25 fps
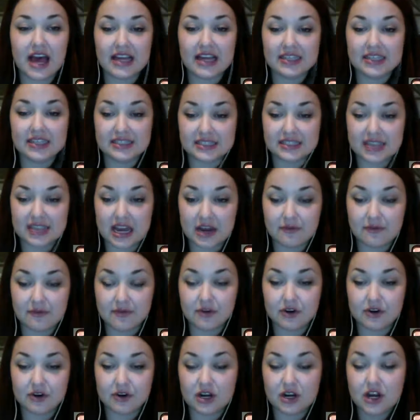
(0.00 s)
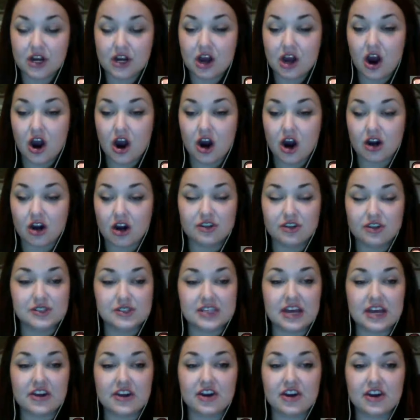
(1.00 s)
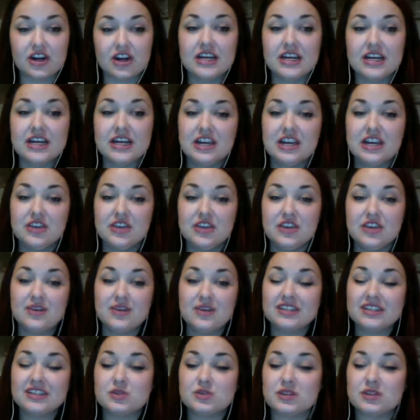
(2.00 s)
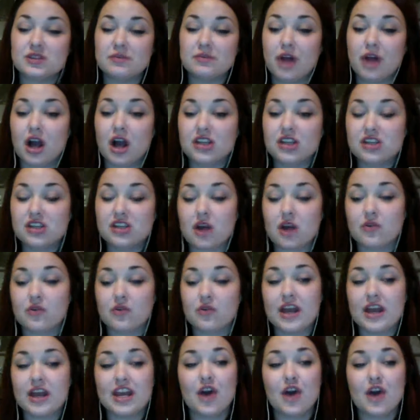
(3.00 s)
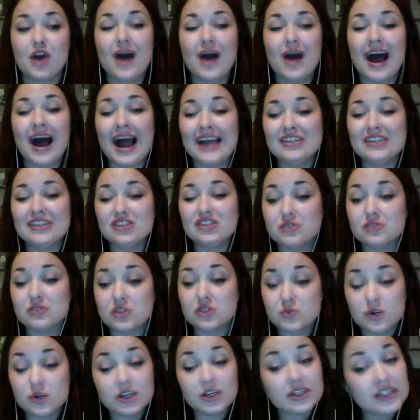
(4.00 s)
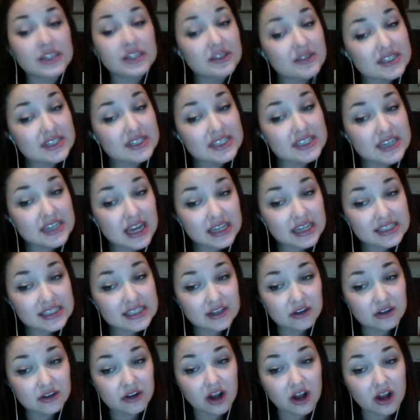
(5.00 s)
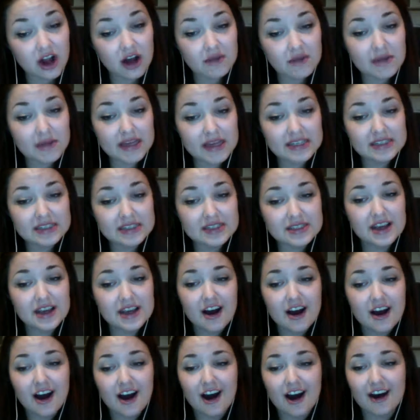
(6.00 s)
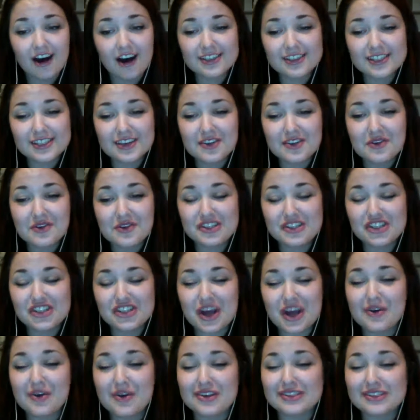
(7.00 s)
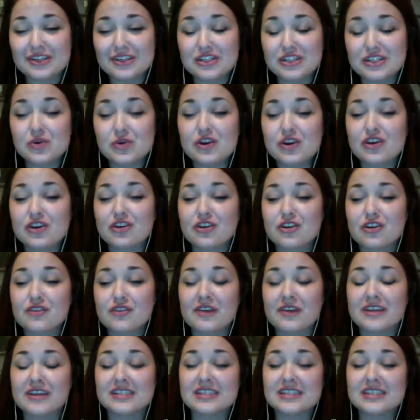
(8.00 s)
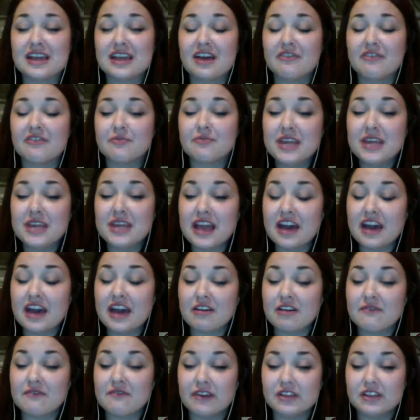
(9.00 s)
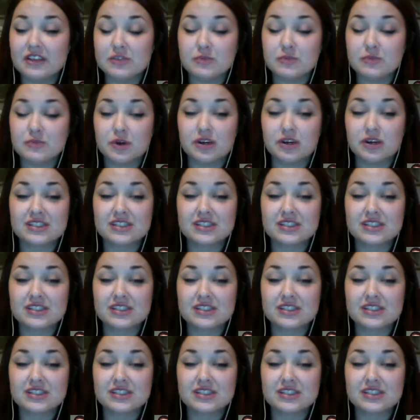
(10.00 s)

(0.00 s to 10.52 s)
and sign up for our newsletter. You can listen to us on Blog Talk Radio, iTunes, where you can leave us a nice little comment. Also, you can chat with us on Twitter at HerFantasyFB and on Facebook